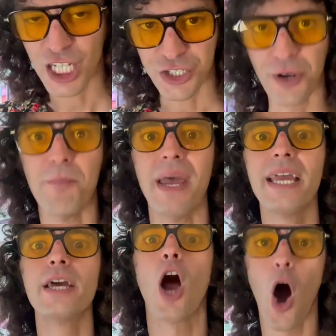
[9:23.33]

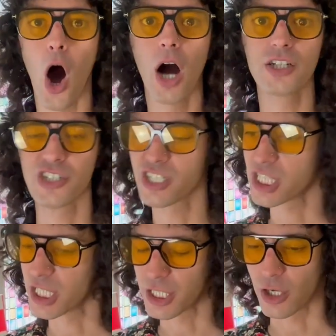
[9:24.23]
Jamaican hog, just
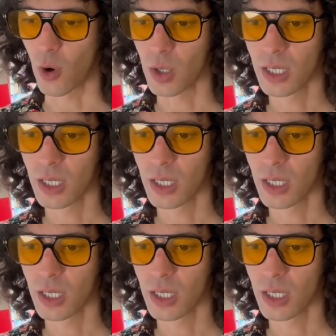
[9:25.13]
like, you know.